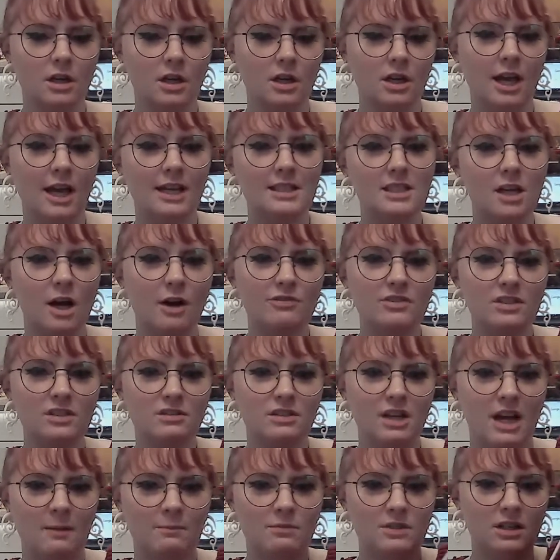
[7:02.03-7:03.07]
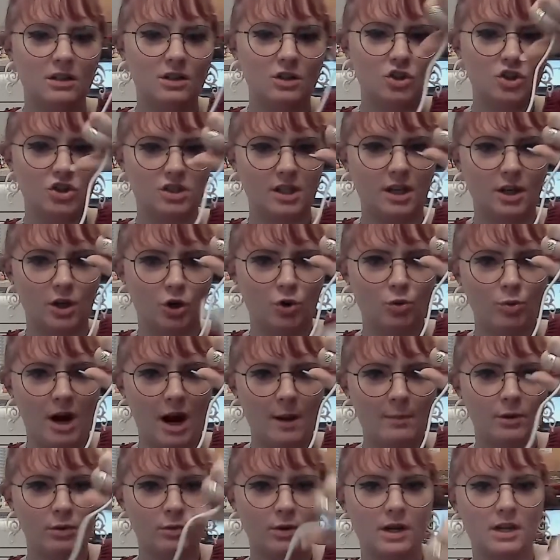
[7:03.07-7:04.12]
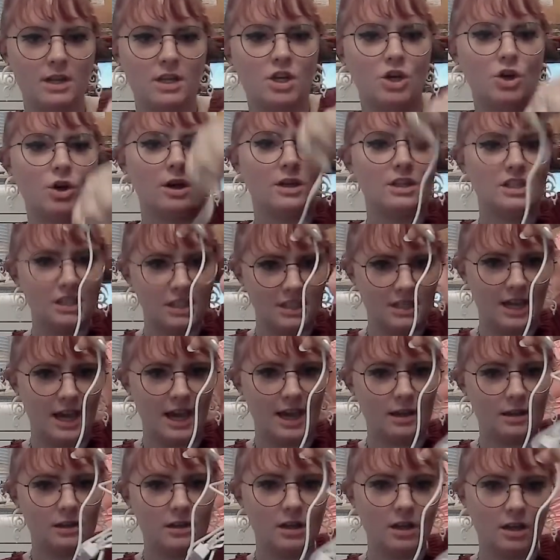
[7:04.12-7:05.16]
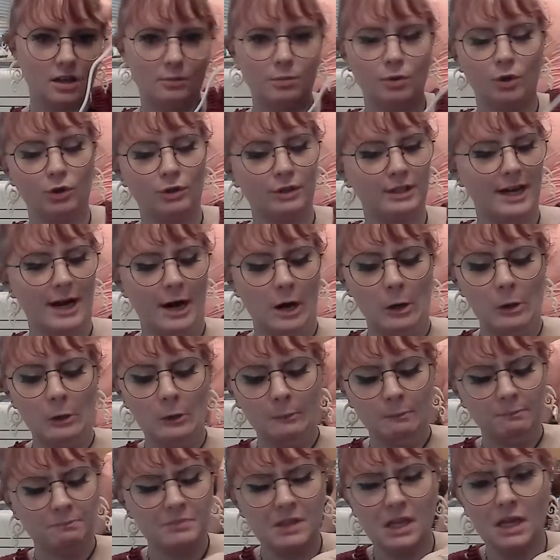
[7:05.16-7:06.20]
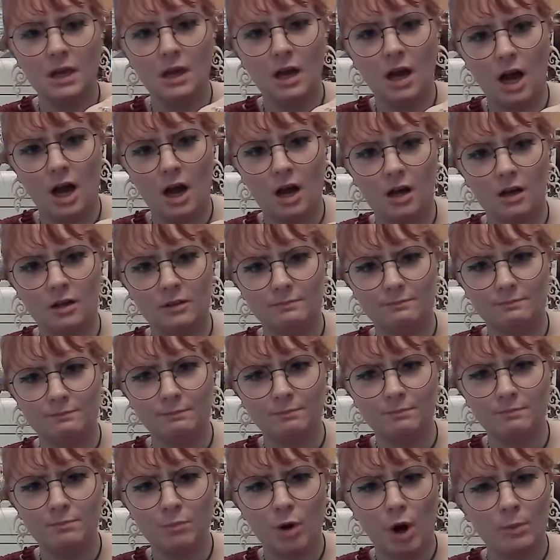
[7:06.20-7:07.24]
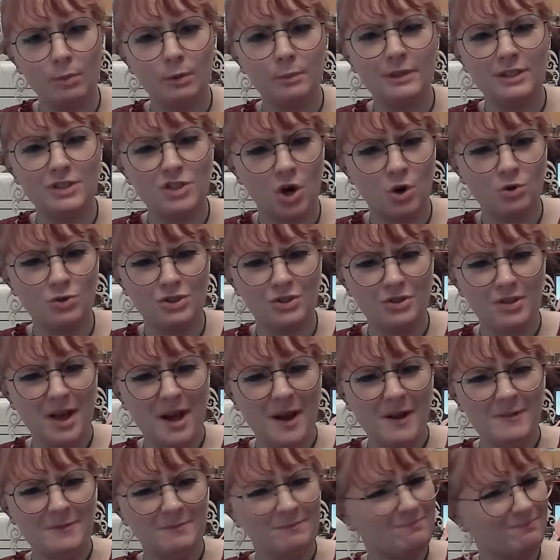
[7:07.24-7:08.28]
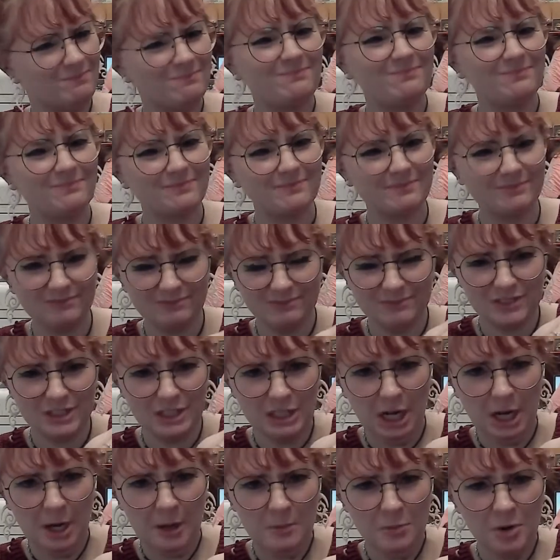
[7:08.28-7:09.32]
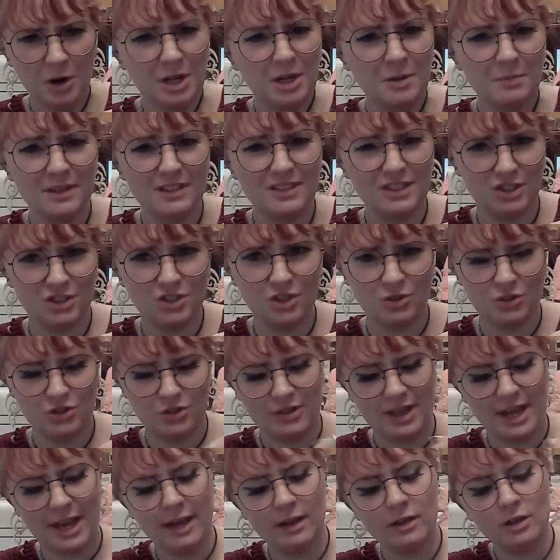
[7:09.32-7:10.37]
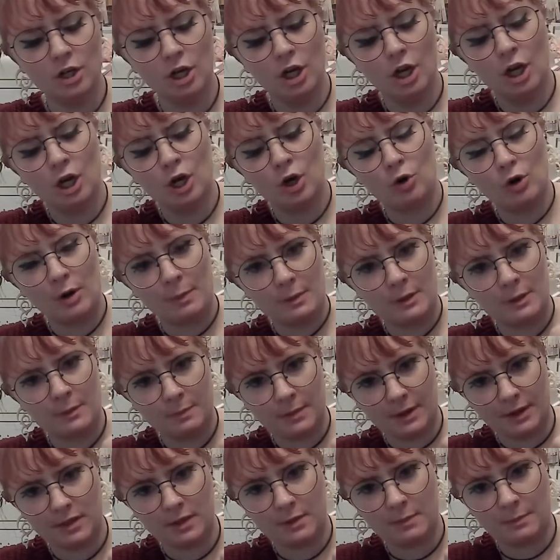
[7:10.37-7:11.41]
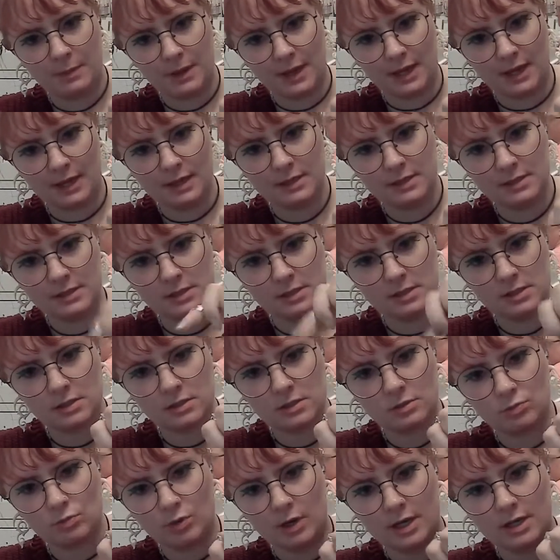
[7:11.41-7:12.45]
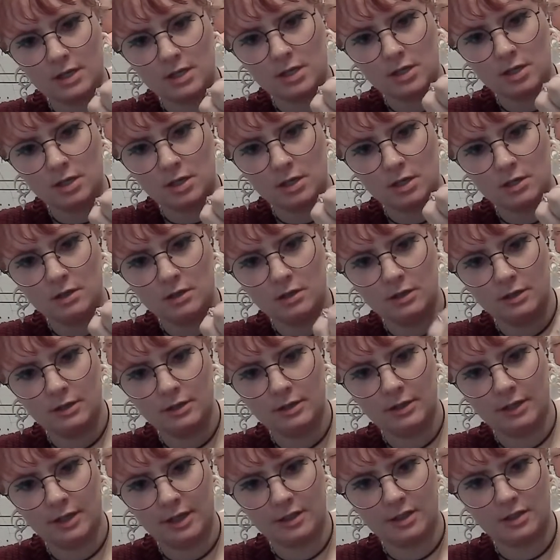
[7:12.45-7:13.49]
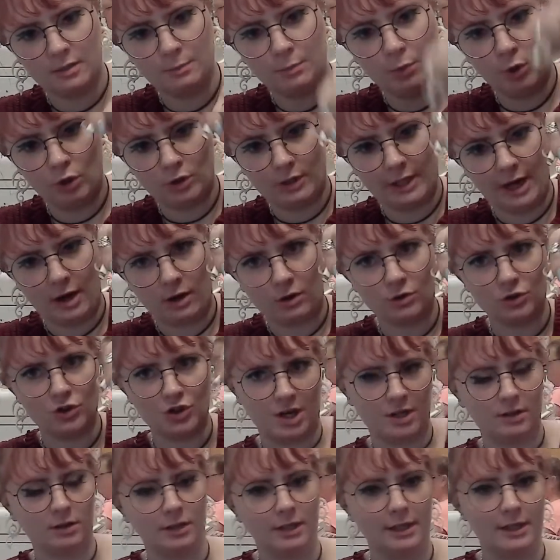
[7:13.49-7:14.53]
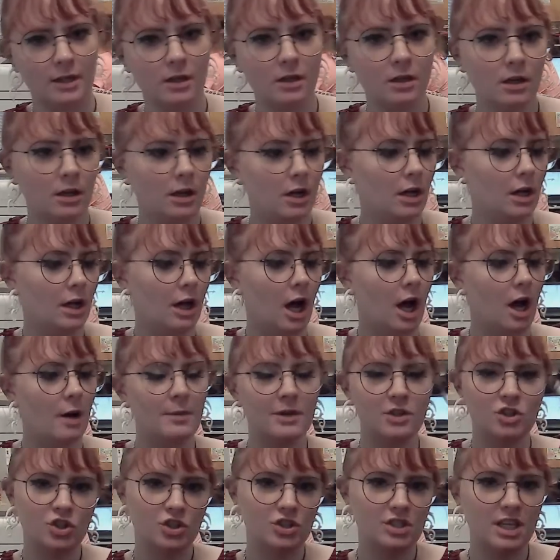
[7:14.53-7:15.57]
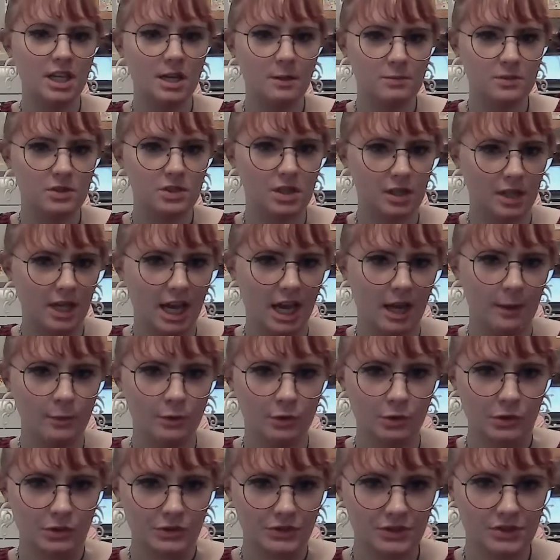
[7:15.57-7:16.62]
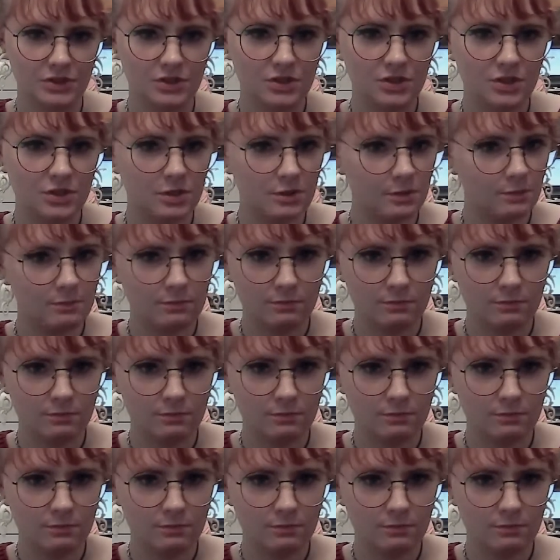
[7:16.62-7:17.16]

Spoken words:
it's often tempting to just kind of grab it right here and yank and pull it out. Probably don't do that. Recommended don't do that. Grip it by the base right here and then pull out gently. It just keeps the cables,